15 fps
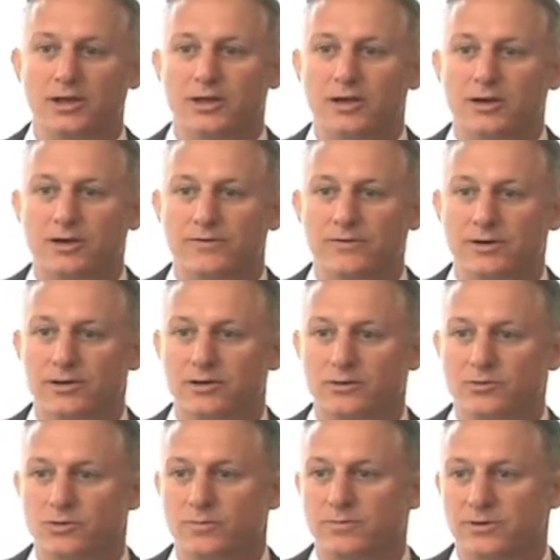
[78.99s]
of a
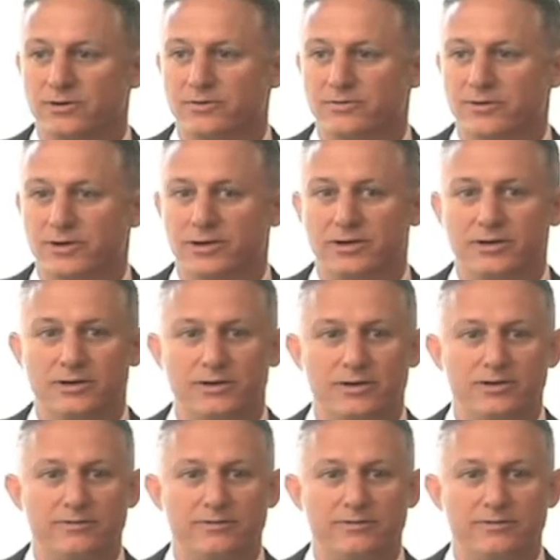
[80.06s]
group of